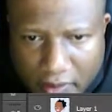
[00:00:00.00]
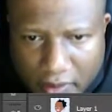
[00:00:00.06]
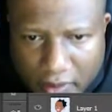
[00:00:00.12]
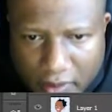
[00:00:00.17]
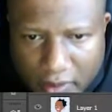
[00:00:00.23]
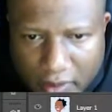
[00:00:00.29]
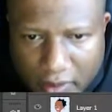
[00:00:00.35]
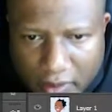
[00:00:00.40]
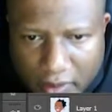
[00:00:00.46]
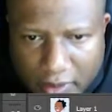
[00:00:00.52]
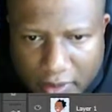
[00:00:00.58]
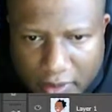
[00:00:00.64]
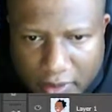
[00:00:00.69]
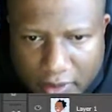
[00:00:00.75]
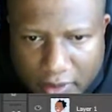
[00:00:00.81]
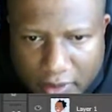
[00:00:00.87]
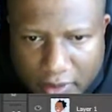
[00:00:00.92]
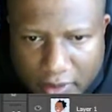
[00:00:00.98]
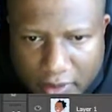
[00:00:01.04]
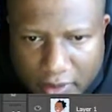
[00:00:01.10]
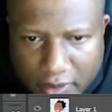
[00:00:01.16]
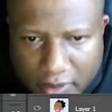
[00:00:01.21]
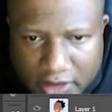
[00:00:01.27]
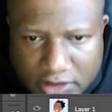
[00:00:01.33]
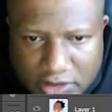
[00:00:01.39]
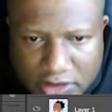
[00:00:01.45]
There. That looks
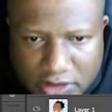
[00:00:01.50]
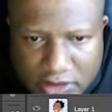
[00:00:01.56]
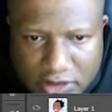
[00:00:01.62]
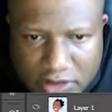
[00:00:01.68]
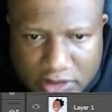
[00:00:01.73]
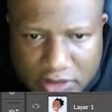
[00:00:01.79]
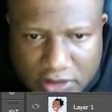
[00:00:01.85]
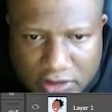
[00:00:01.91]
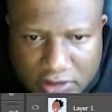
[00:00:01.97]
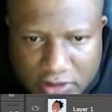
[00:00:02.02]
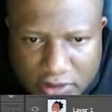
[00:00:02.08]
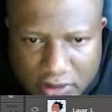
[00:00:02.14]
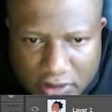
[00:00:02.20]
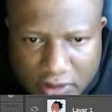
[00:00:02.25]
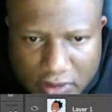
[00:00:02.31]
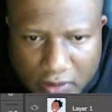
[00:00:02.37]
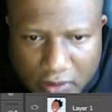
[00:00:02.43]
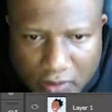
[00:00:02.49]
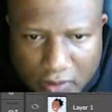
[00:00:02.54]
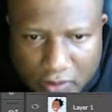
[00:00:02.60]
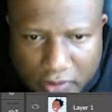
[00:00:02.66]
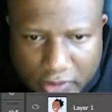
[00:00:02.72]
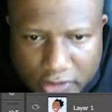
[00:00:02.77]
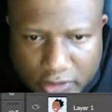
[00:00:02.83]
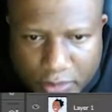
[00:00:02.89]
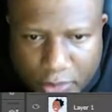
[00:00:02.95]
good. There's
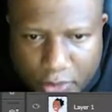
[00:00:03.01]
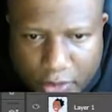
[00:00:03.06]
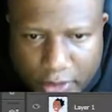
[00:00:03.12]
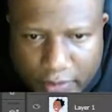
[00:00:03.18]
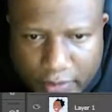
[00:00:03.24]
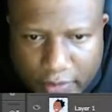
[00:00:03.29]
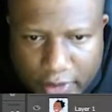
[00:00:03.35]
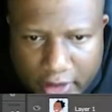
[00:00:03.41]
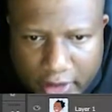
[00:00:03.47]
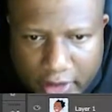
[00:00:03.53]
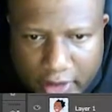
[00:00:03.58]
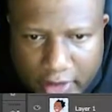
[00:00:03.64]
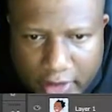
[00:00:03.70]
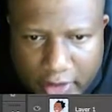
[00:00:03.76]
a point right here.